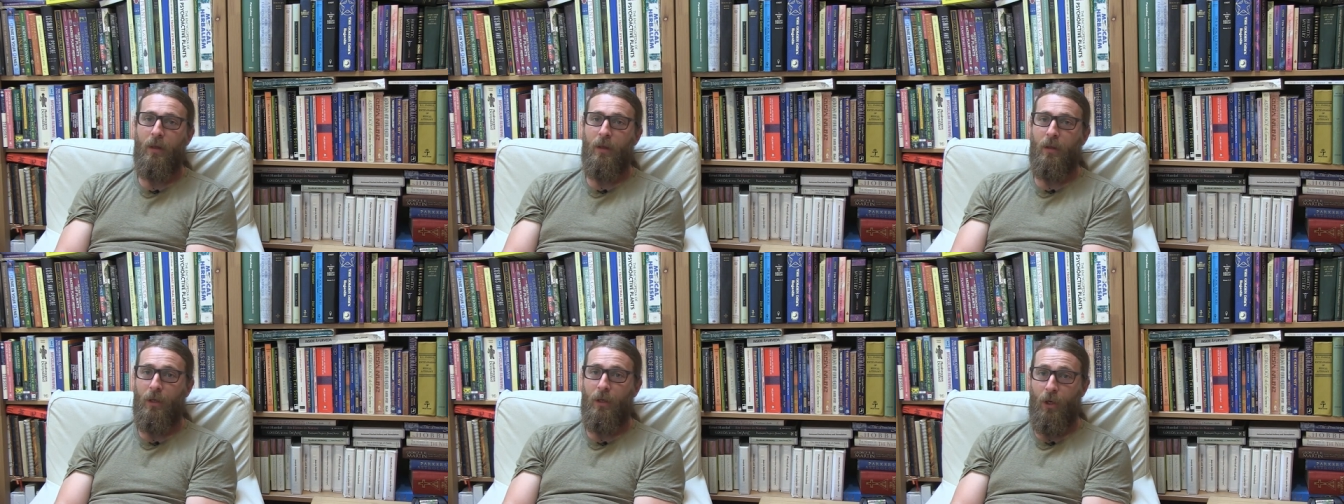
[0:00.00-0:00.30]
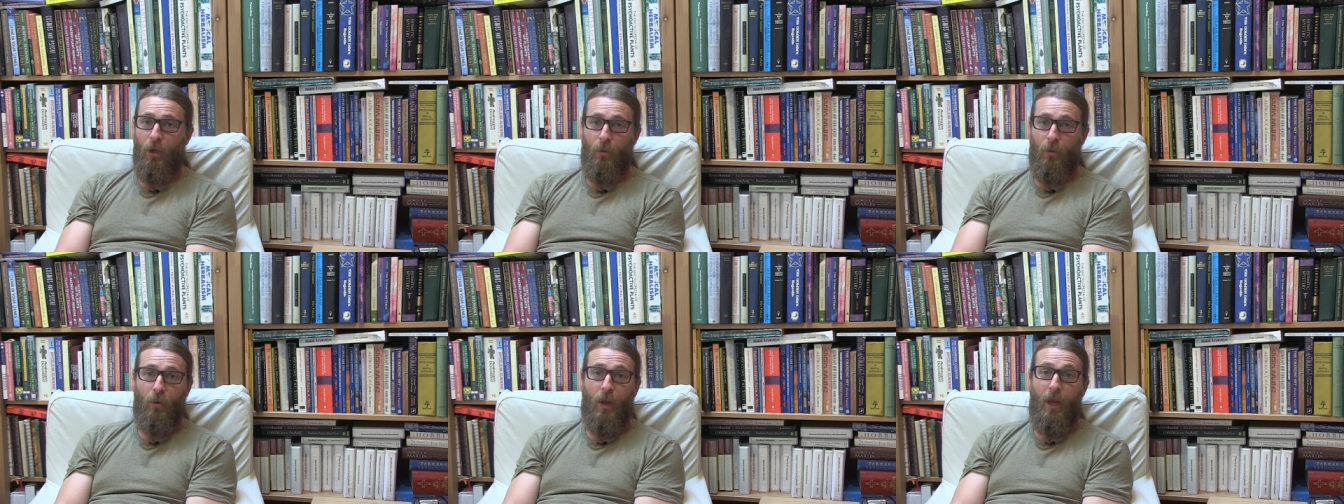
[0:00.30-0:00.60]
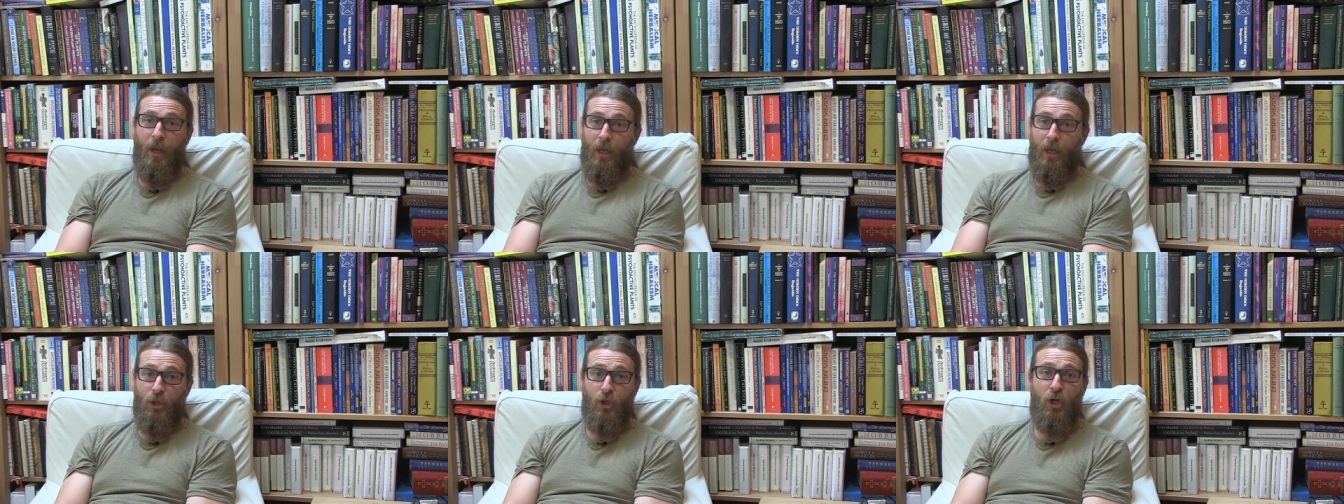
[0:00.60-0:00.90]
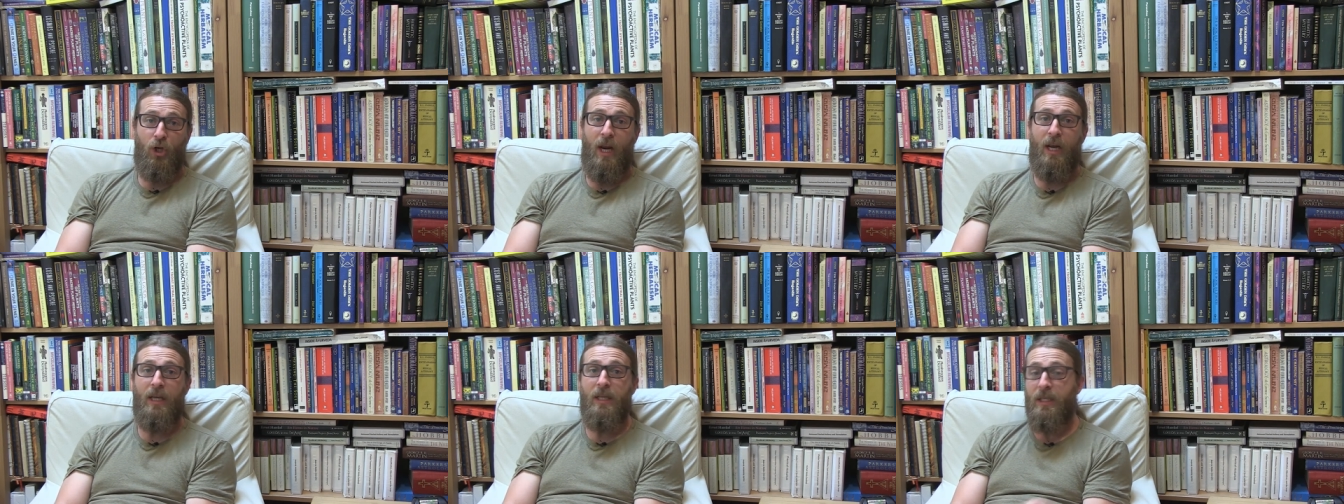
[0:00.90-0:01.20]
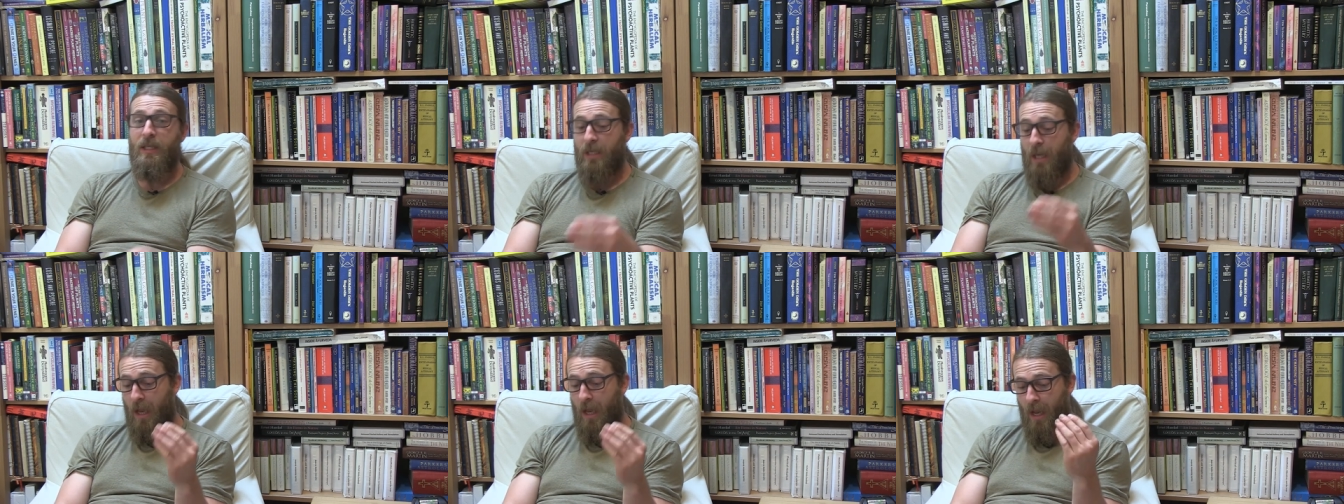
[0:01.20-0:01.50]
you know, like a
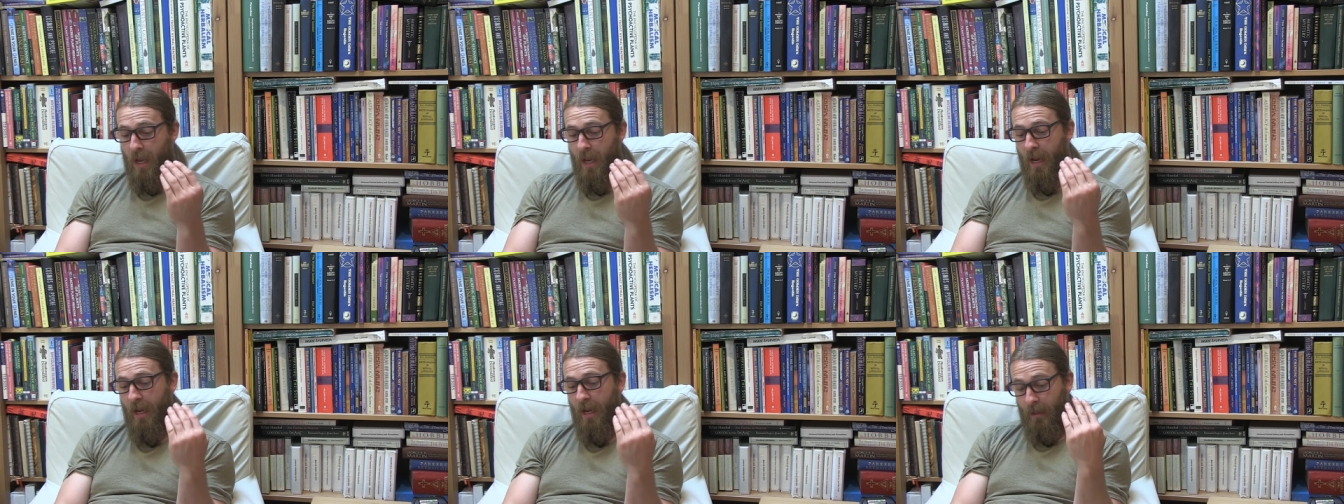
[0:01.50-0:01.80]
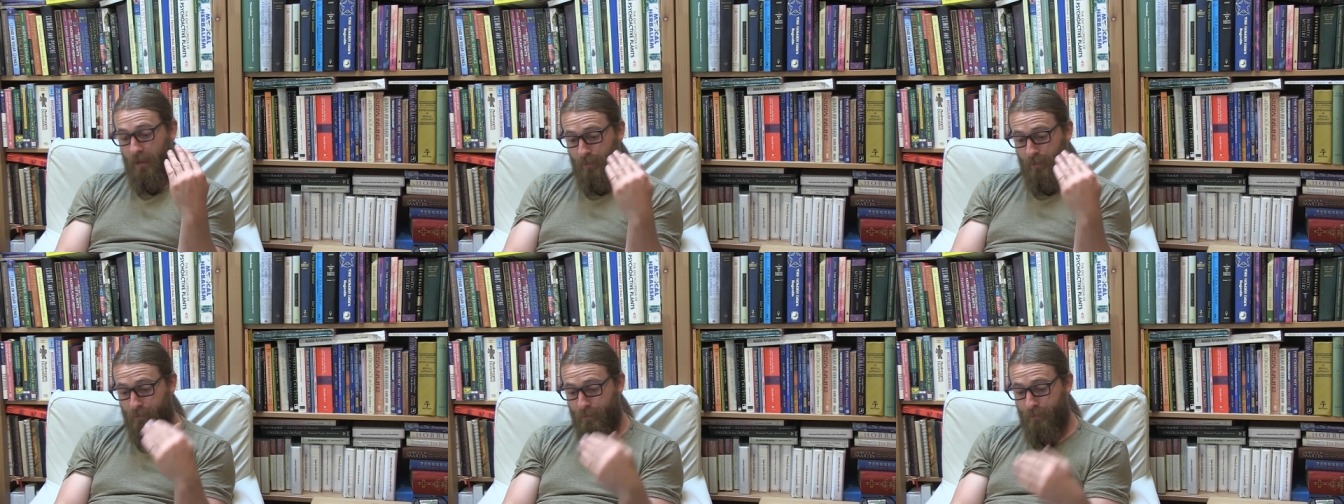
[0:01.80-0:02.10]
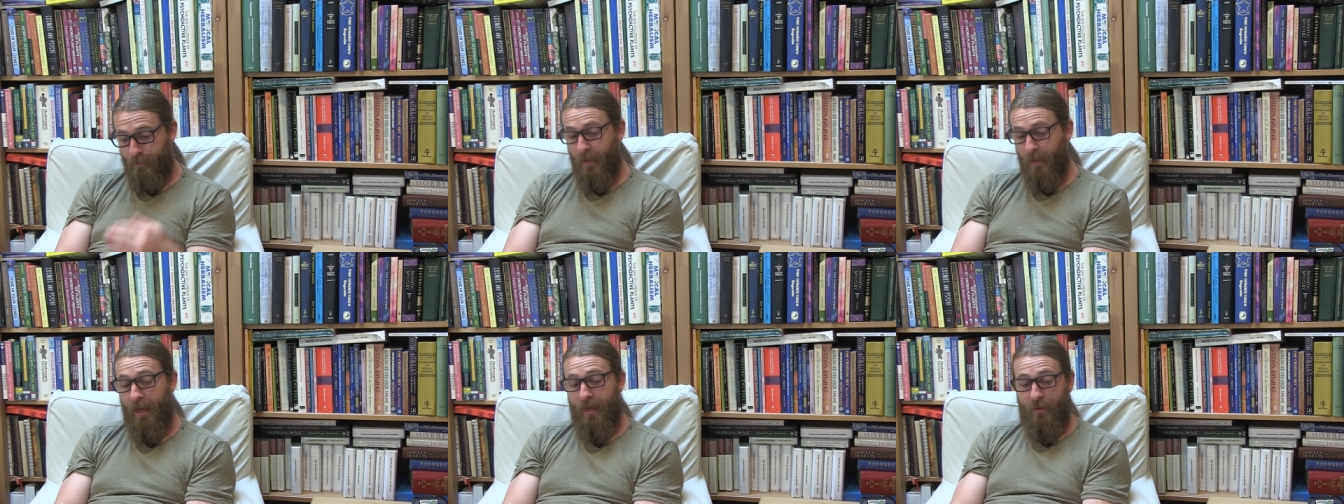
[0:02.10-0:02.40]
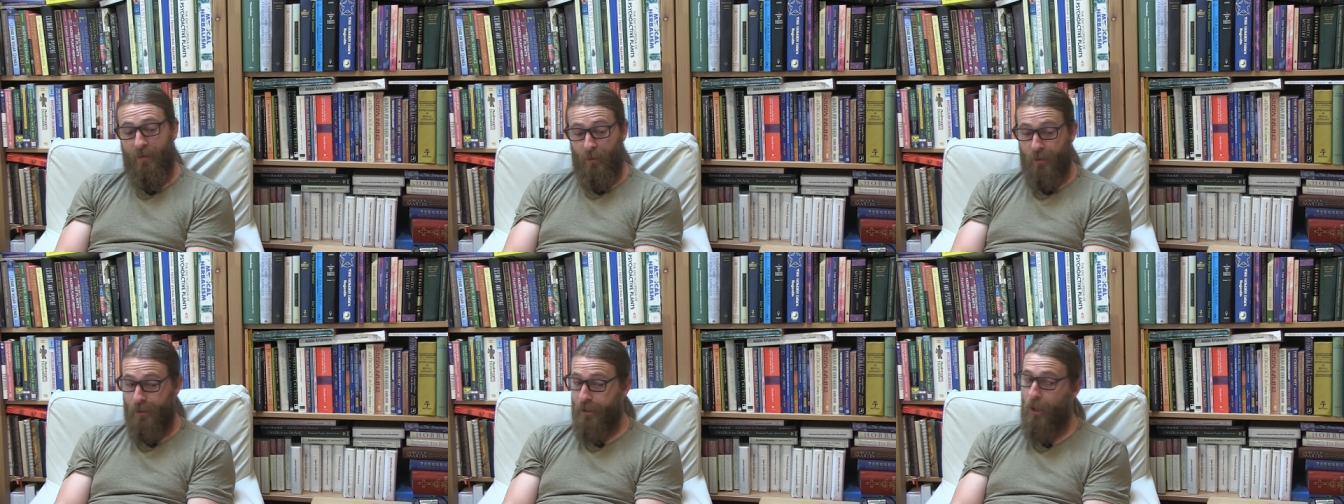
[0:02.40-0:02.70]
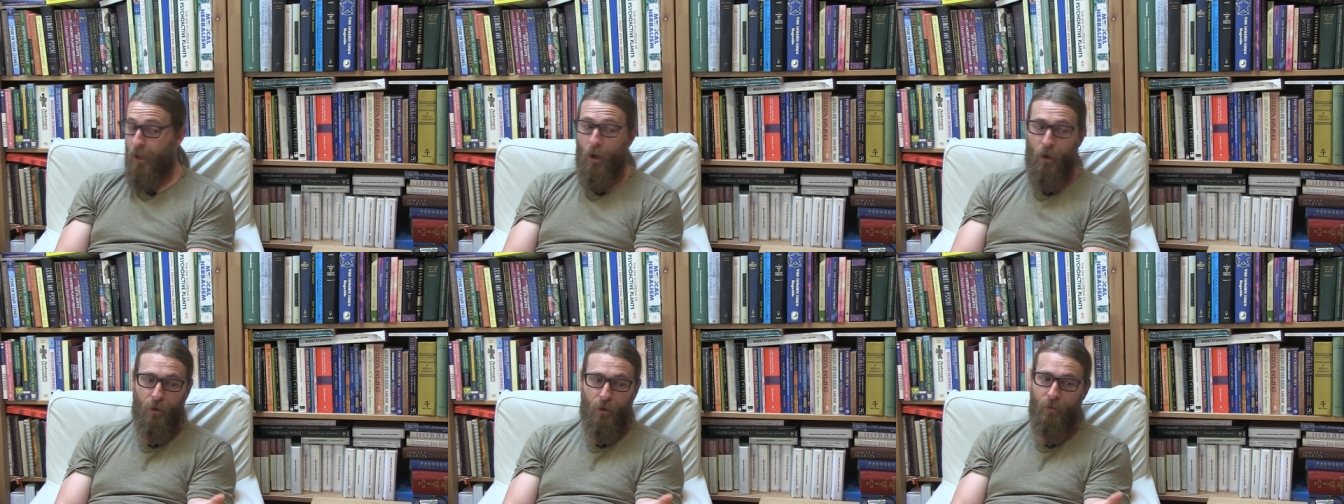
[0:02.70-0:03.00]
chainsaw and like there's
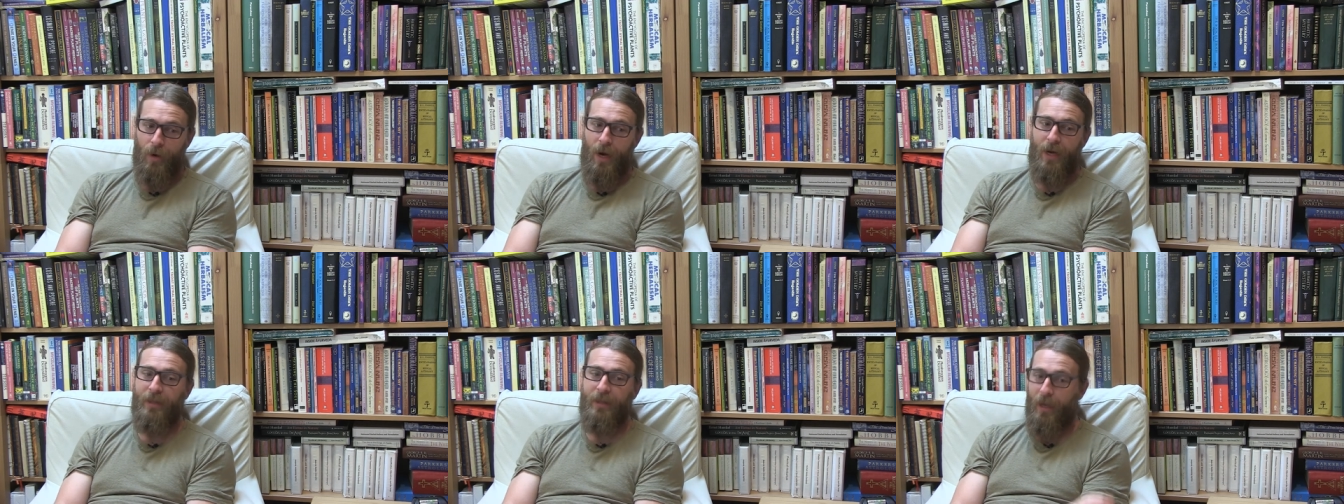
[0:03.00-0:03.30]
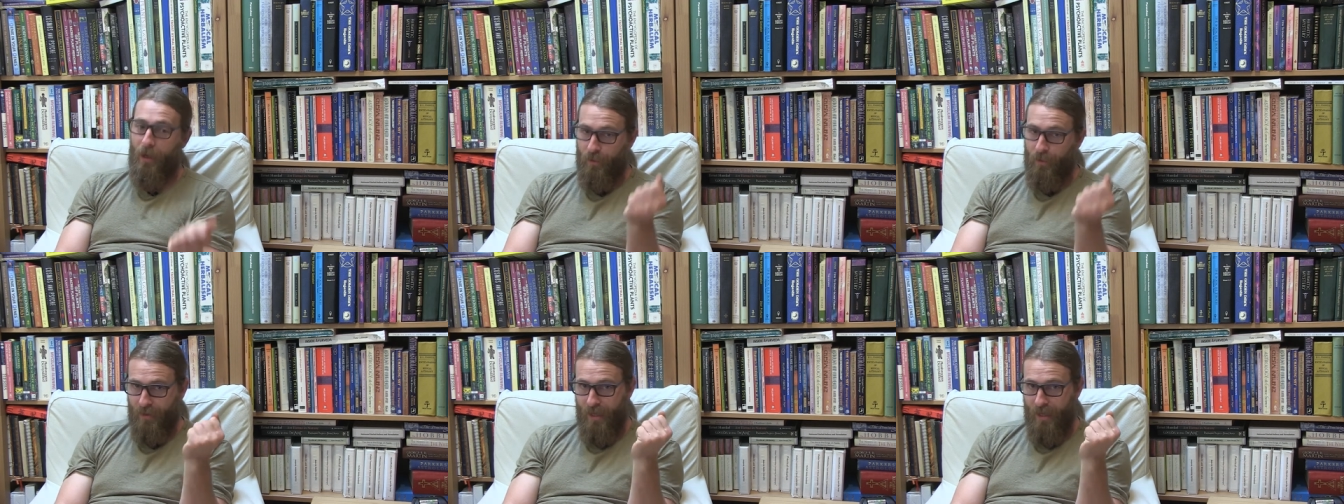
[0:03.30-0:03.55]
yarrow right there.